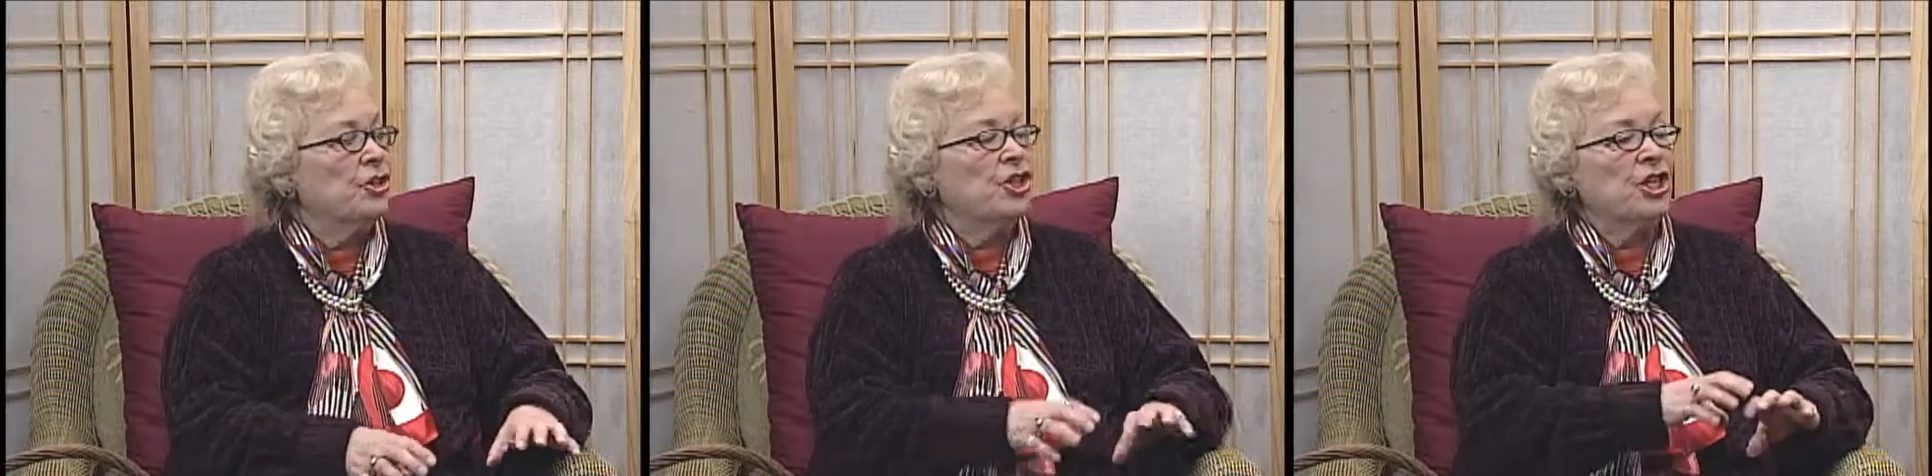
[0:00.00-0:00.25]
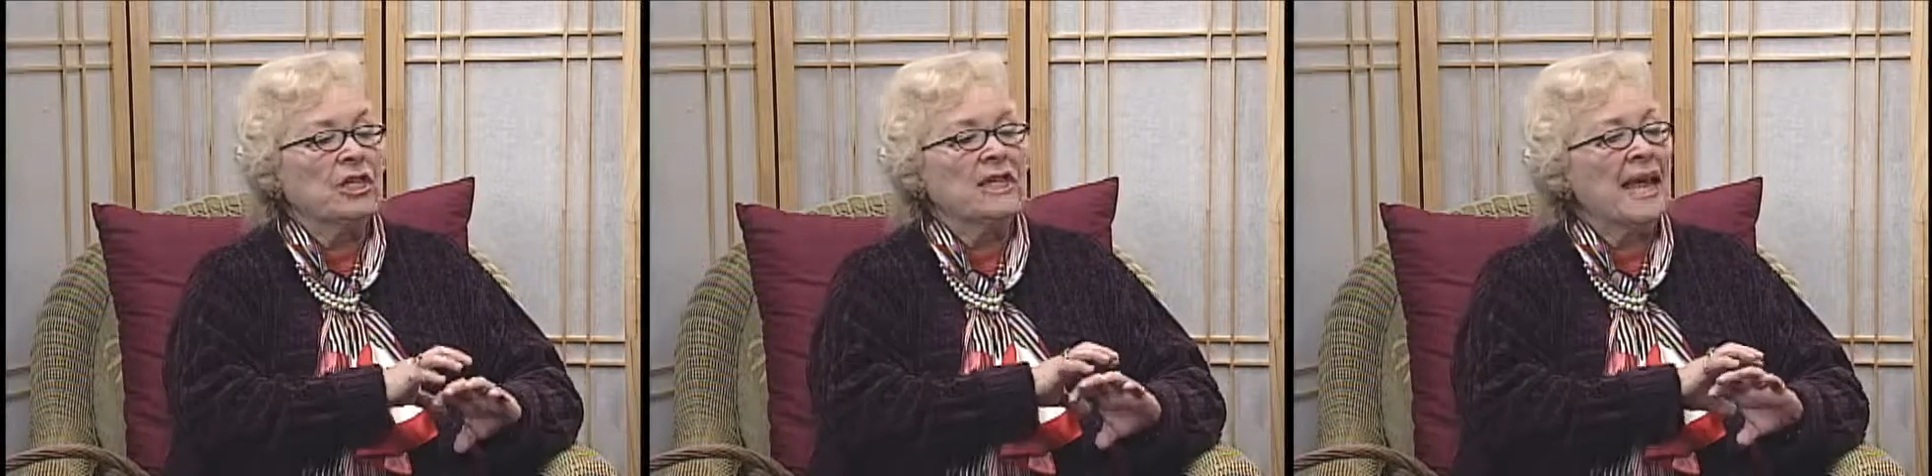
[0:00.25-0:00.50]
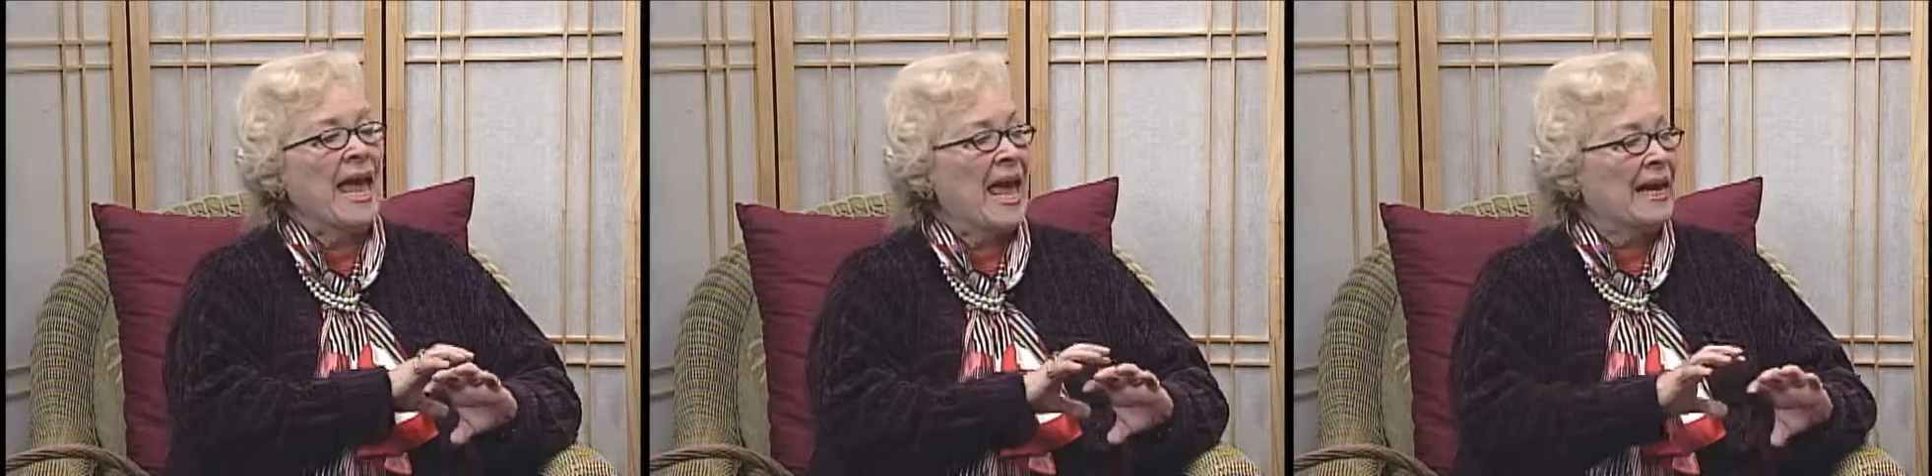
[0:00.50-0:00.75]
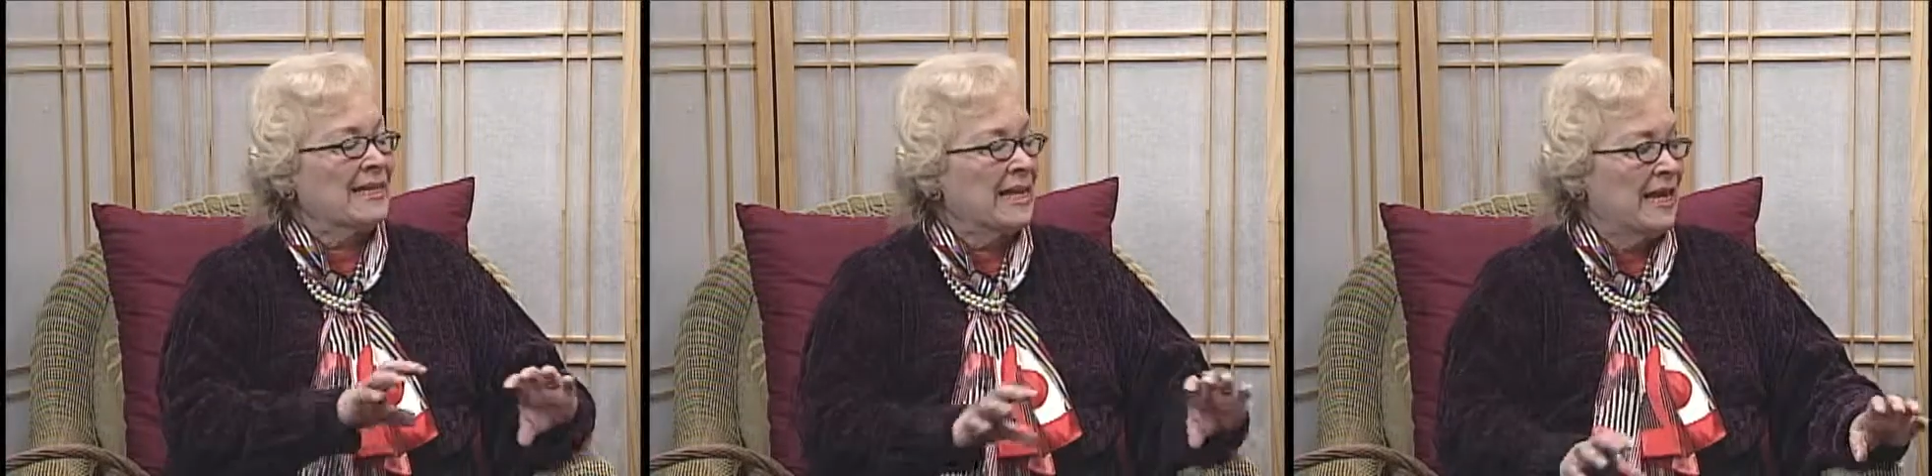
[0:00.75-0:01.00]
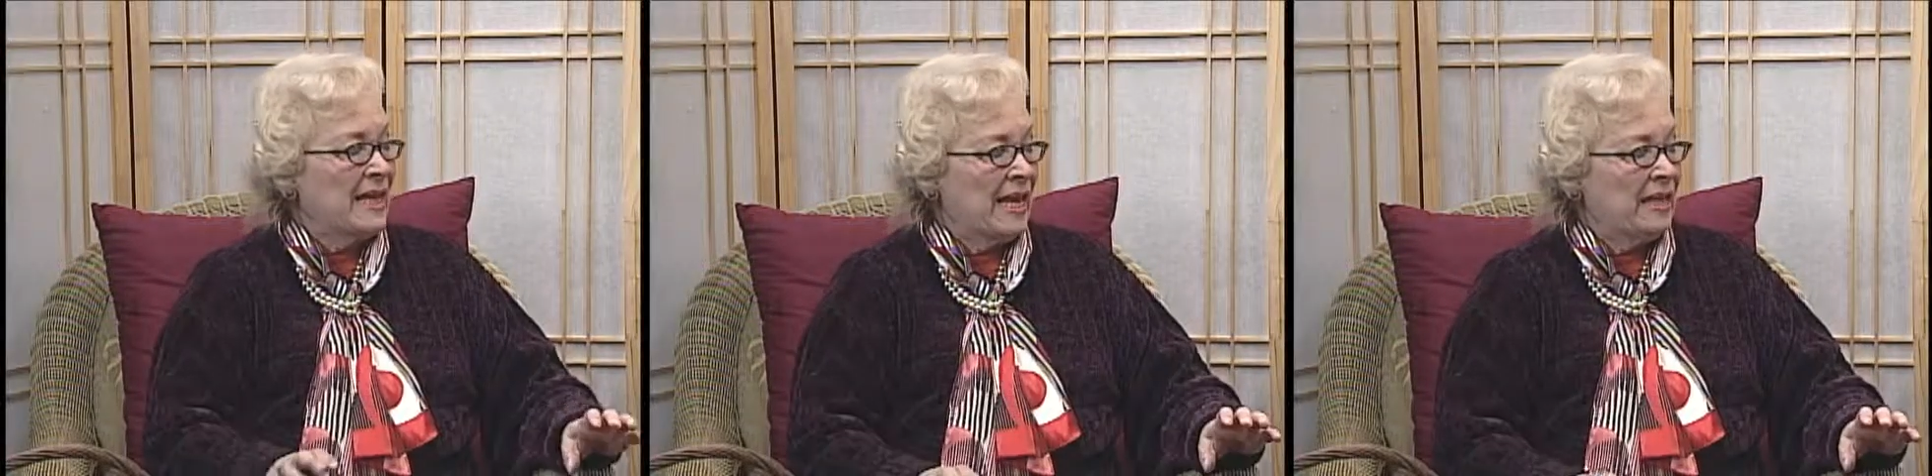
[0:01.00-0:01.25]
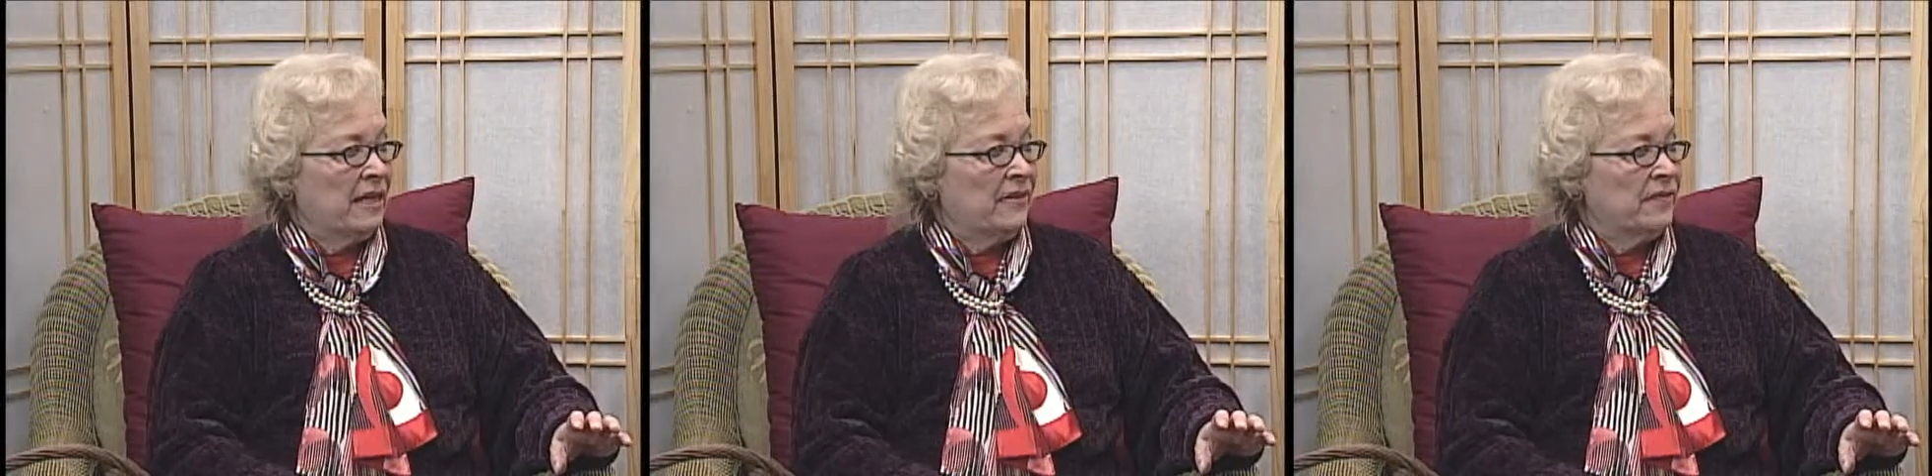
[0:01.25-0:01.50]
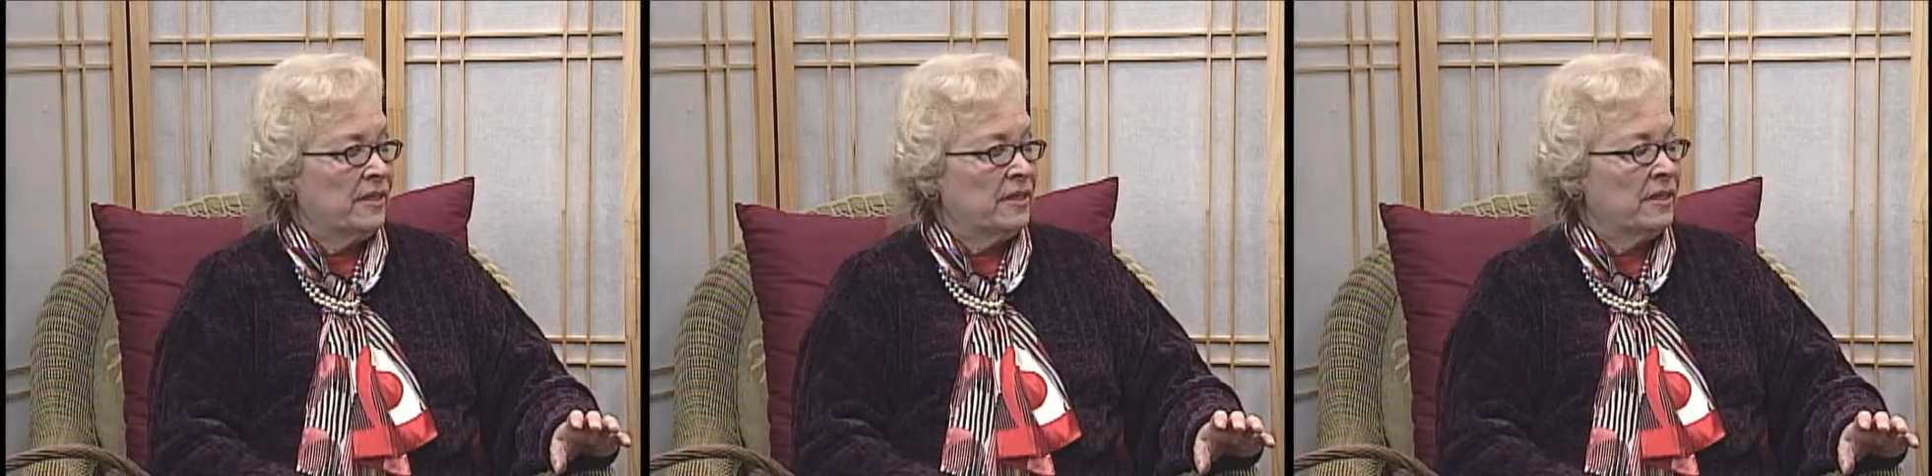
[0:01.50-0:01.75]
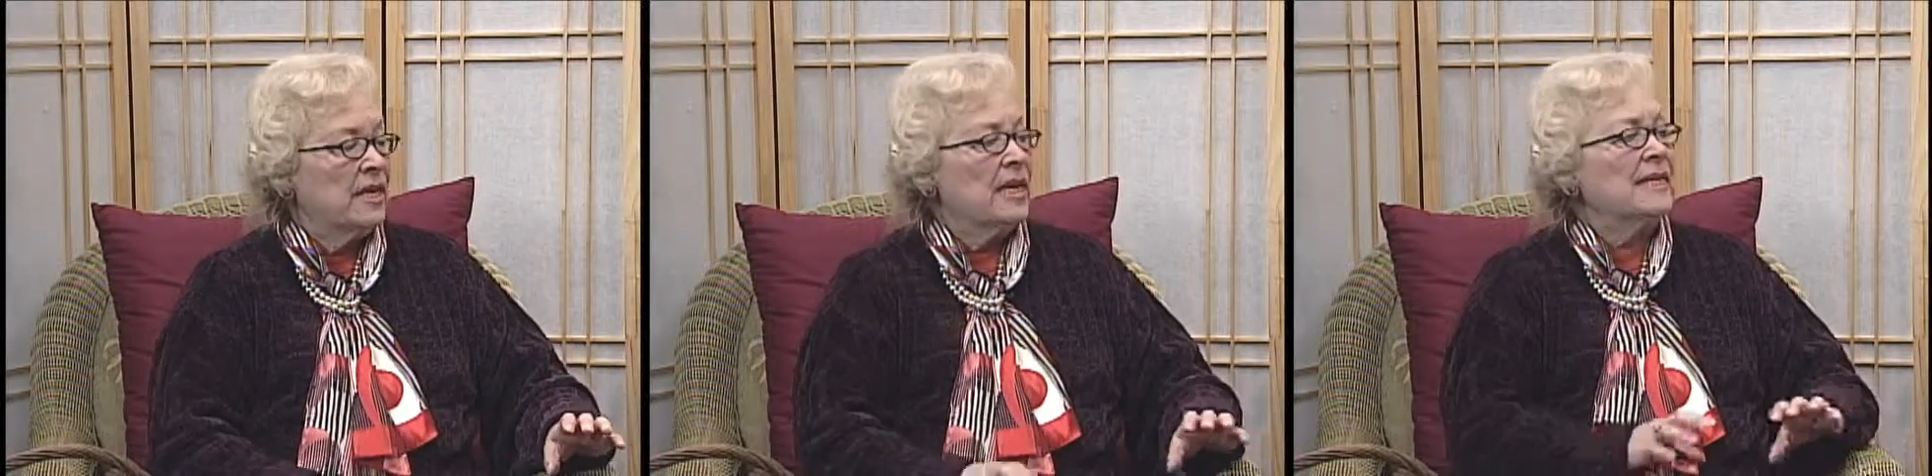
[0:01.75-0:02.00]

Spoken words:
She didn't act on any of it.